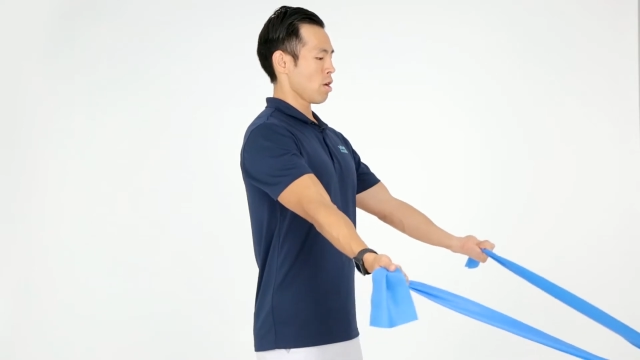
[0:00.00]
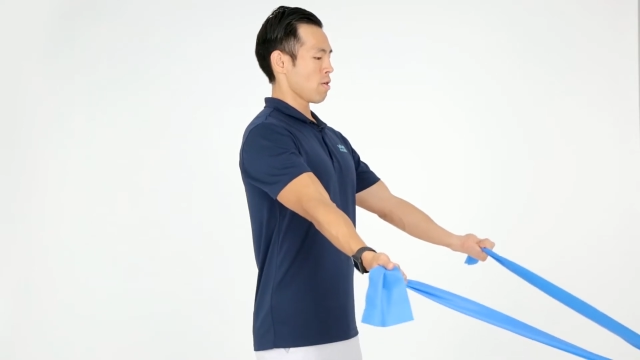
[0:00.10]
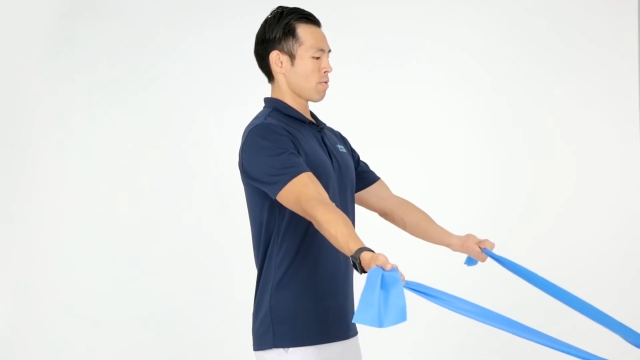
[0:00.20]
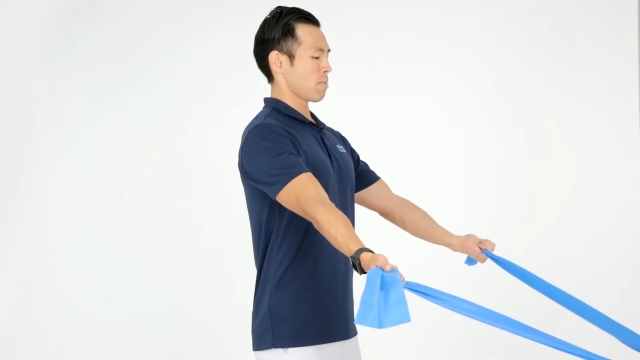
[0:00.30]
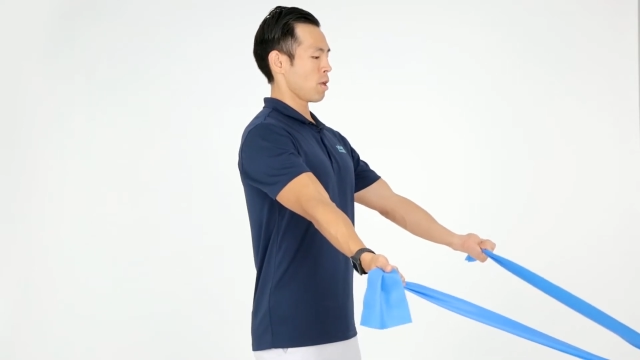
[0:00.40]

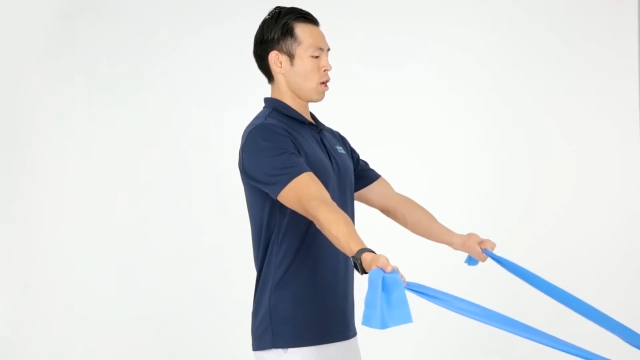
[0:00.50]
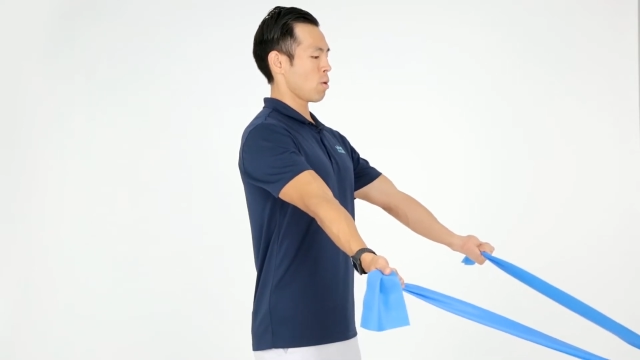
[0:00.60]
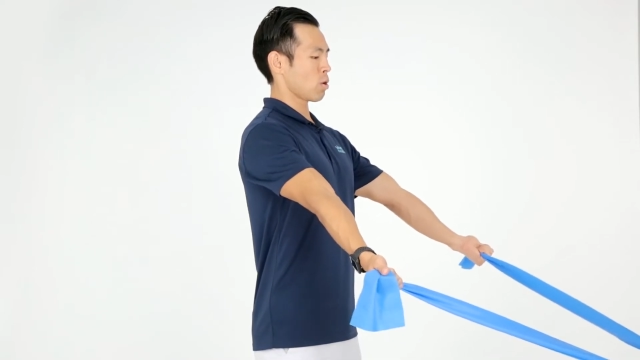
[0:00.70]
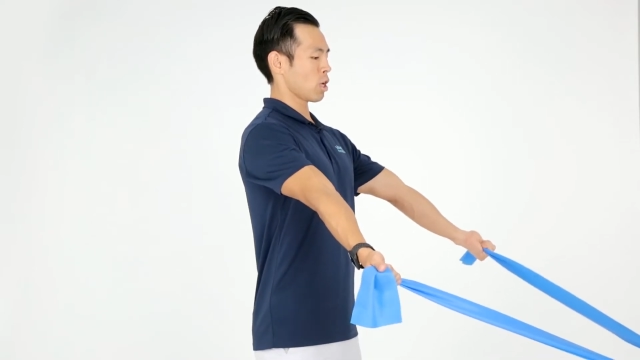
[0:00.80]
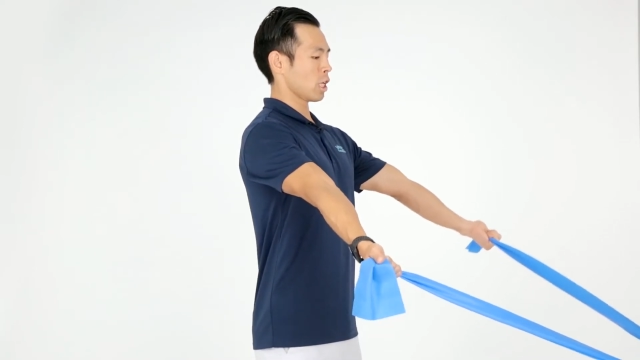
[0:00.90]
From
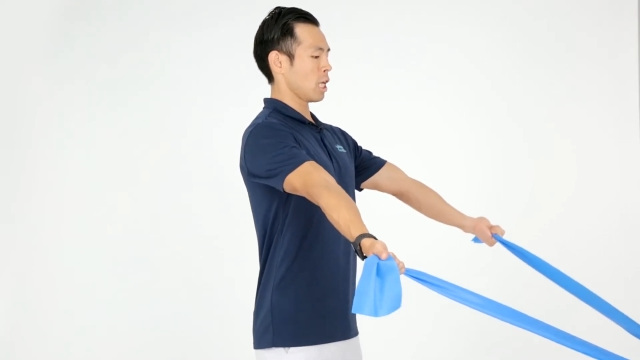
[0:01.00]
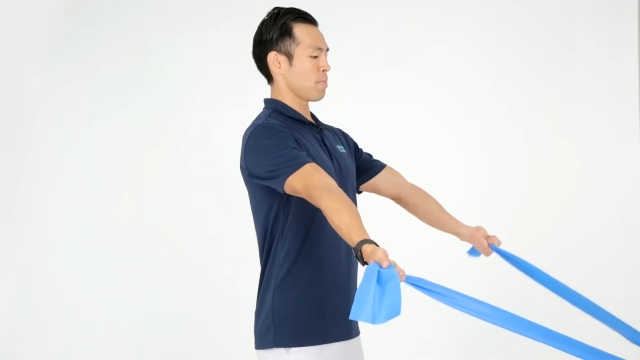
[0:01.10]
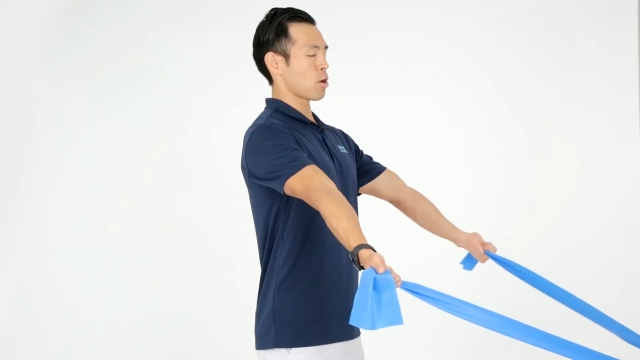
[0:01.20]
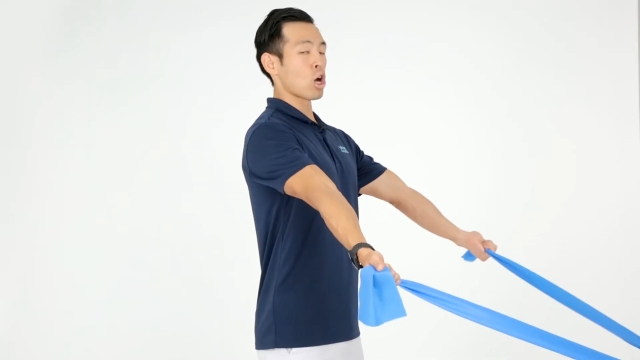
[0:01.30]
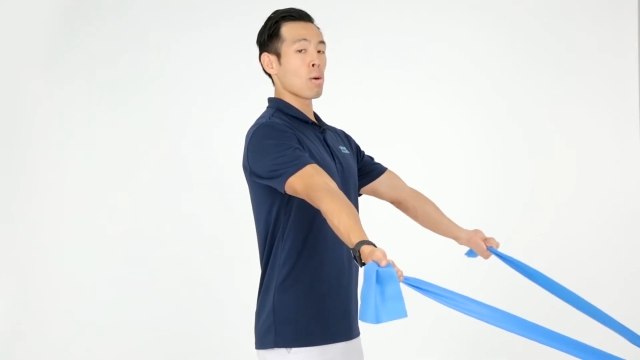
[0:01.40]
here, we're going to
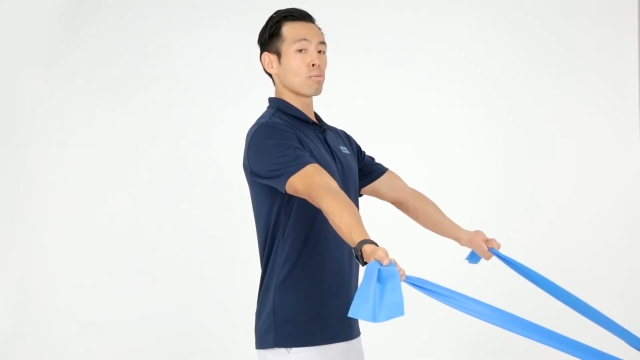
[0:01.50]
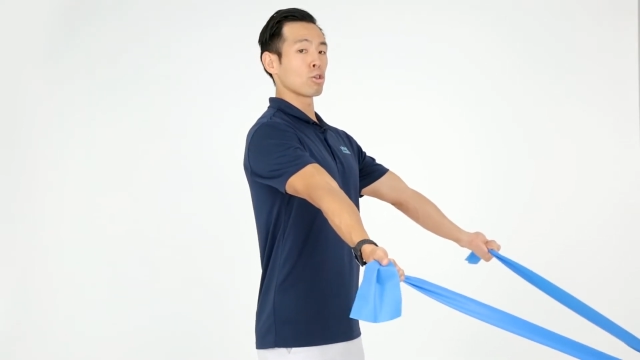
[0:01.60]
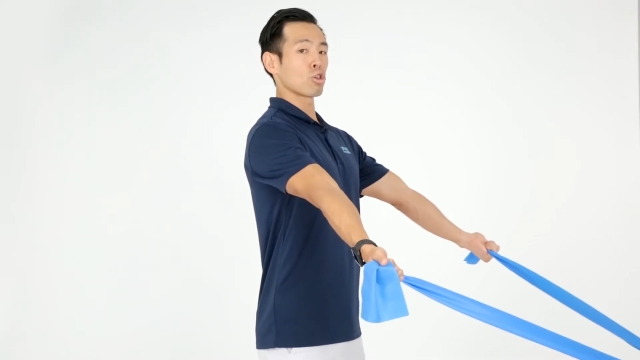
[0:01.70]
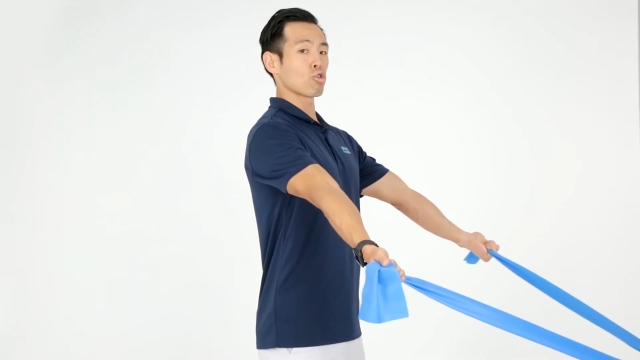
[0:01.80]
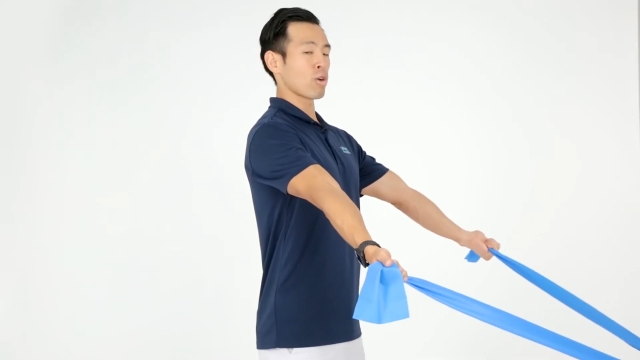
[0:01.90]
keep our arms
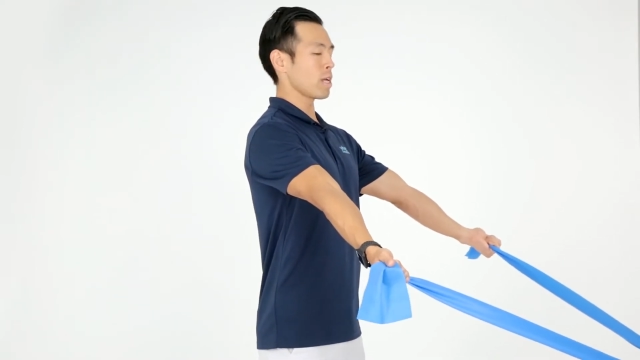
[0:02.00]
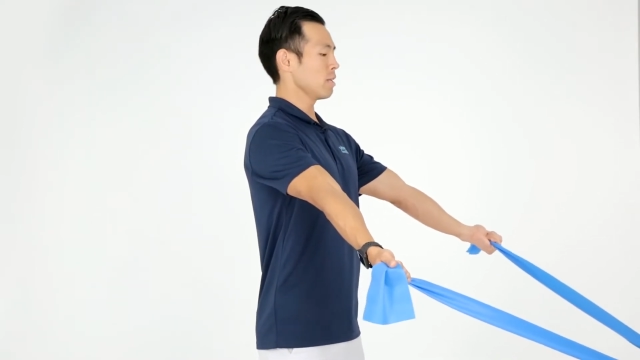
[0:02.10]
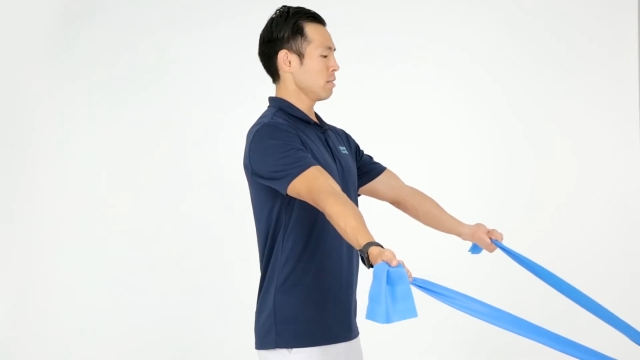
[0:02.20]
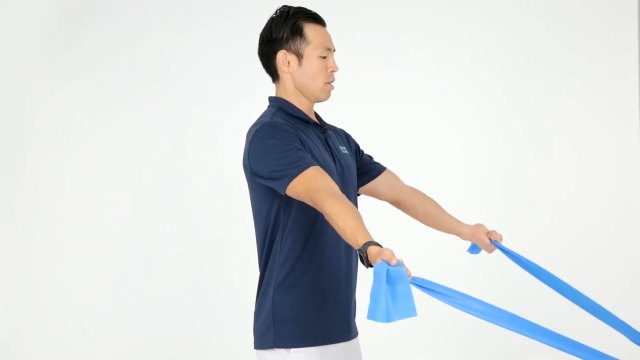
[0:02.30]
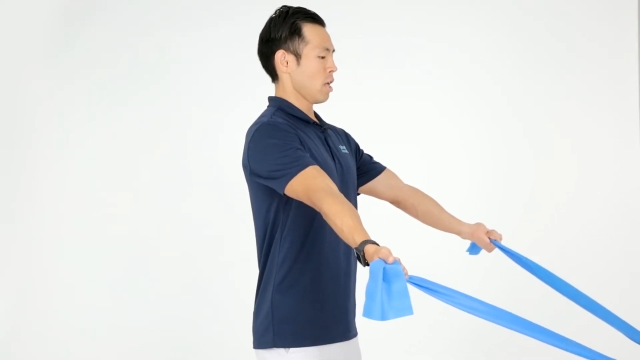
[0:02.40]

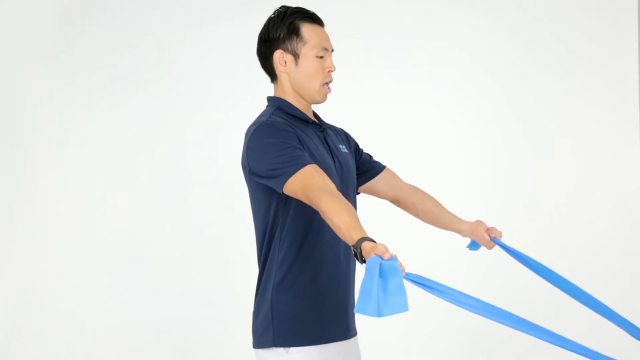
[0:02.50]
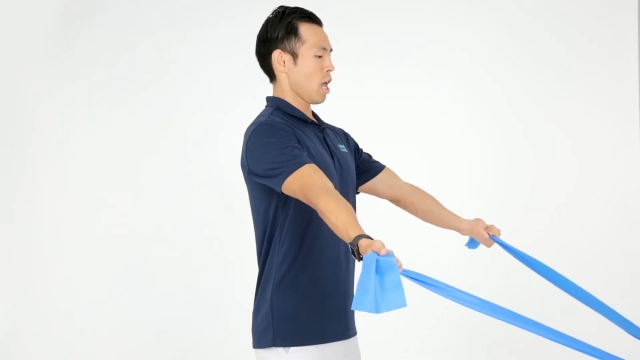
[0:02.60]
straight